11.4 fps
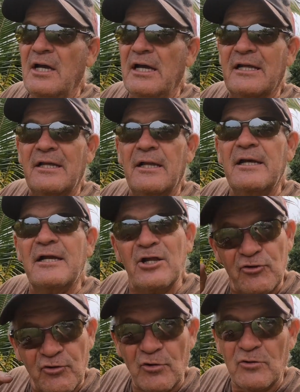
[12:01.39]
in an
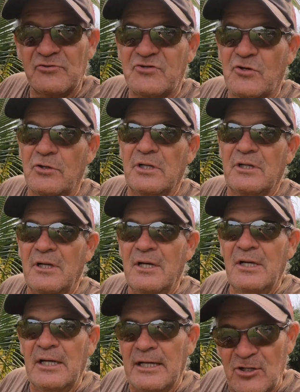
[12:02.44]
enduro circuit
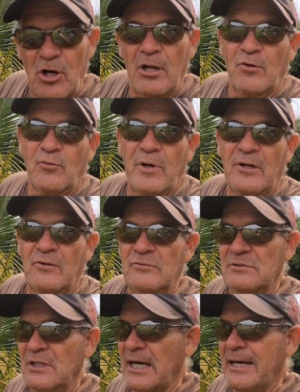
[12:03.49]
in Colorado.
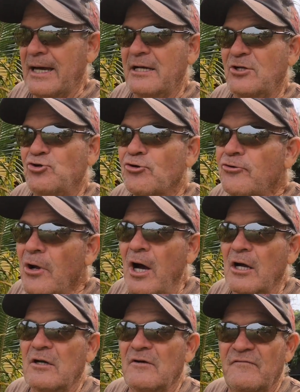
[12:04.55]
Okay, and you're
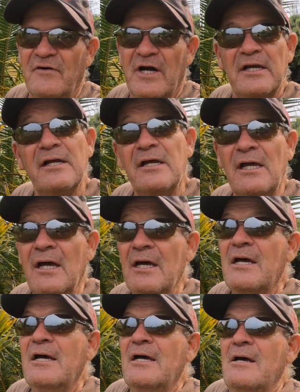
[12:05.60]
not going to find any
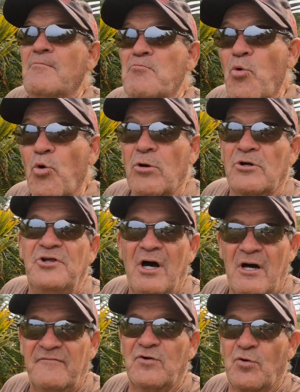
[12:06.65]
more
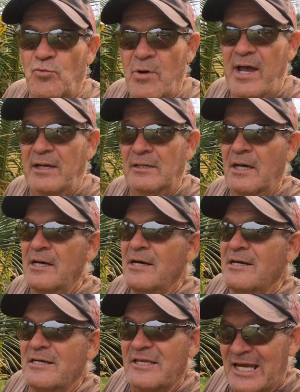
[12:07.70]
tough terrain
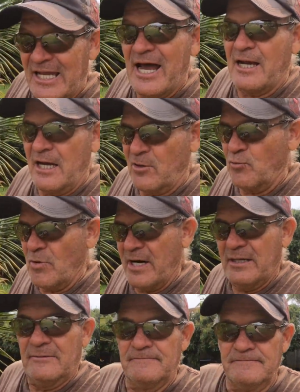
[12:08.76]
than that kind of
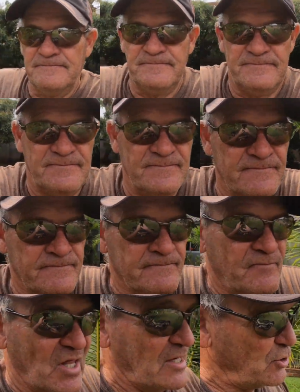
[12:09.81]
riding.
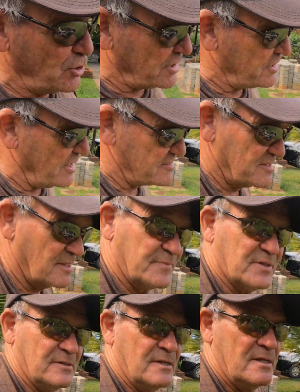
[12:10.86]
They could have done
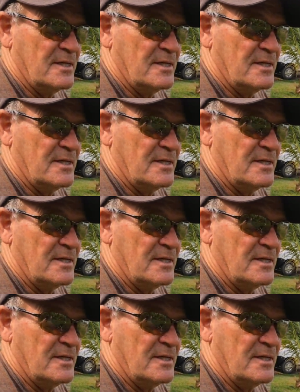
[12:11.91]
something